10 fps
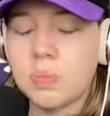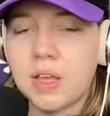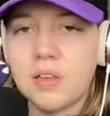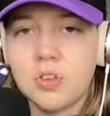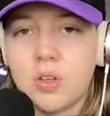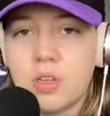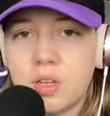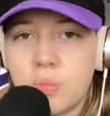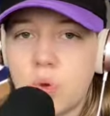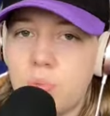place during the
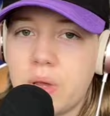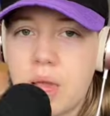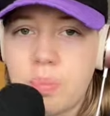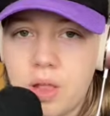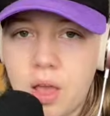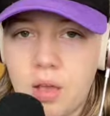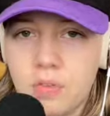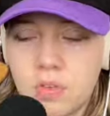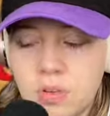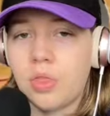WNBA
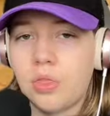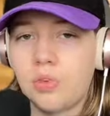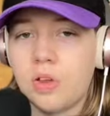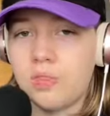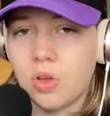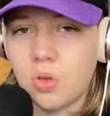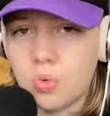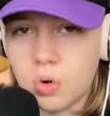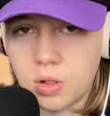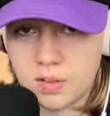playoffs. 3 of those
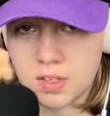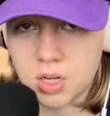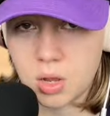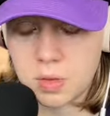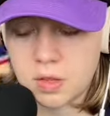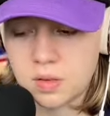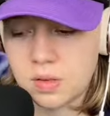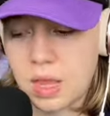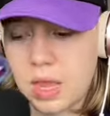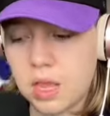were Alyssa Thomas,
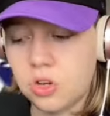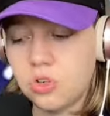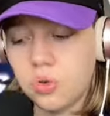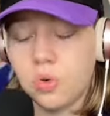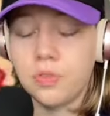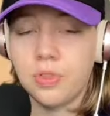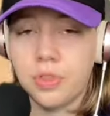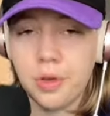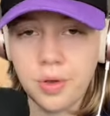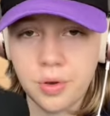and 2 of
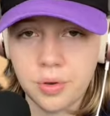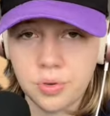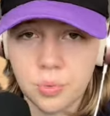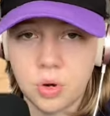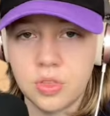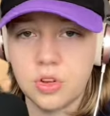those were in the